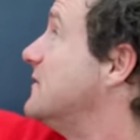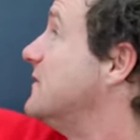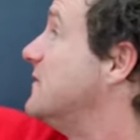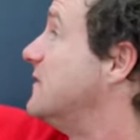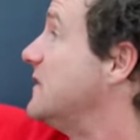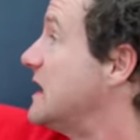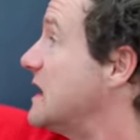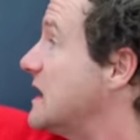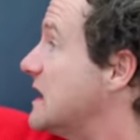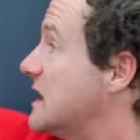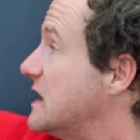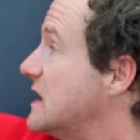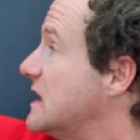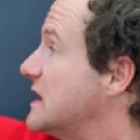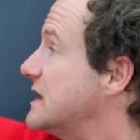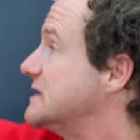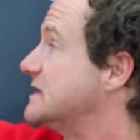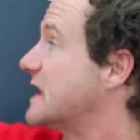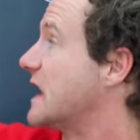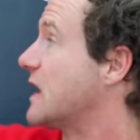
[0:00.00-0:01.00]
V
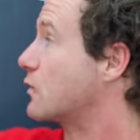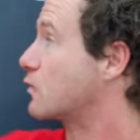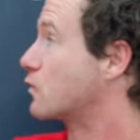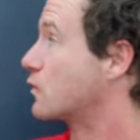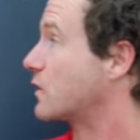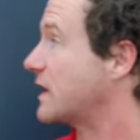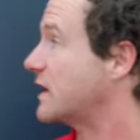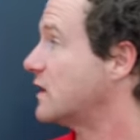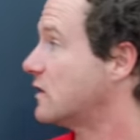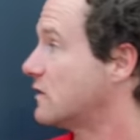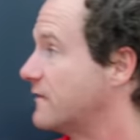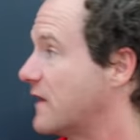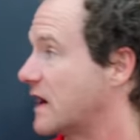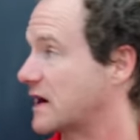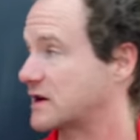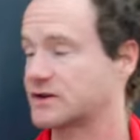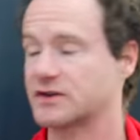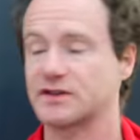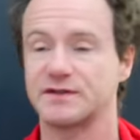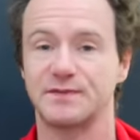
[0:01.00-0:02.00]
is a real
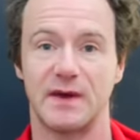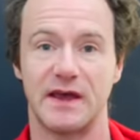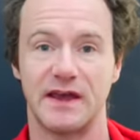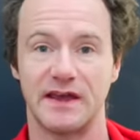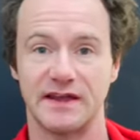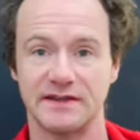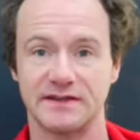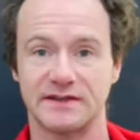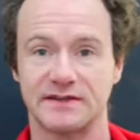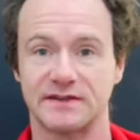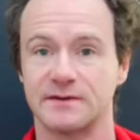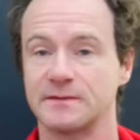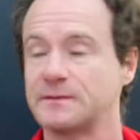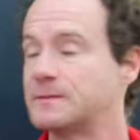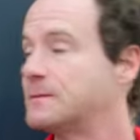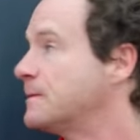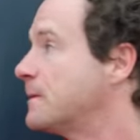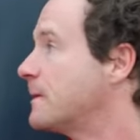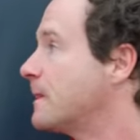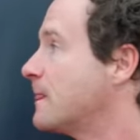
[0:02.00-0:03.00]
vector space
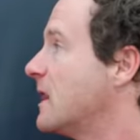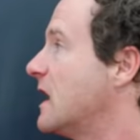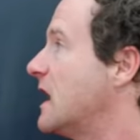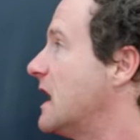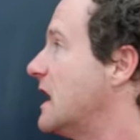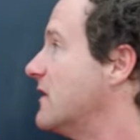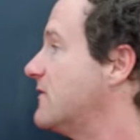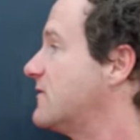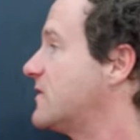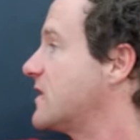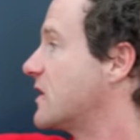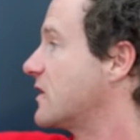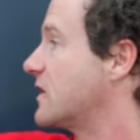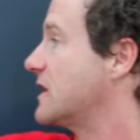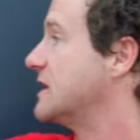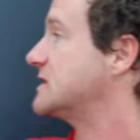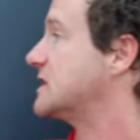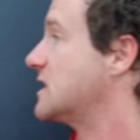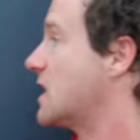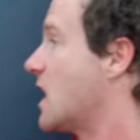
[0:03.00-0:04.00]
if there
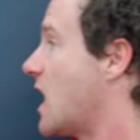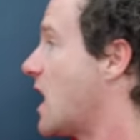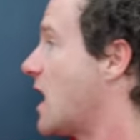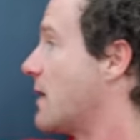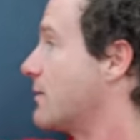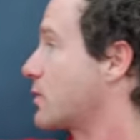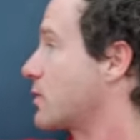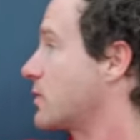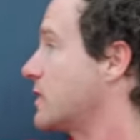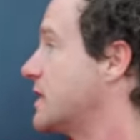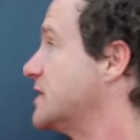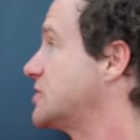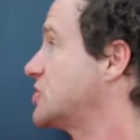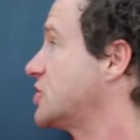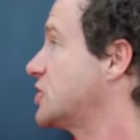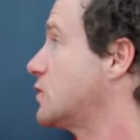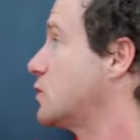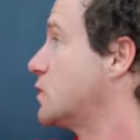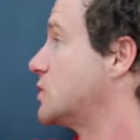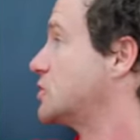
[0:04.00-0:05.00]
is an
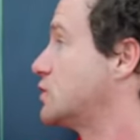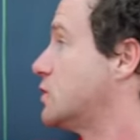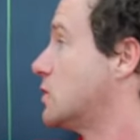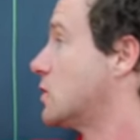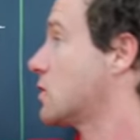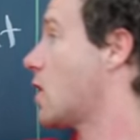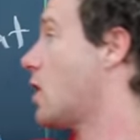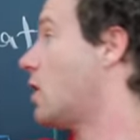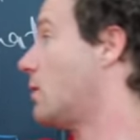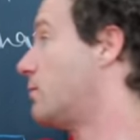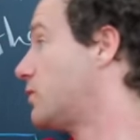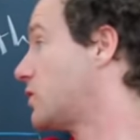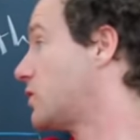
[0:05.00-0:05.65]
operation which we'll call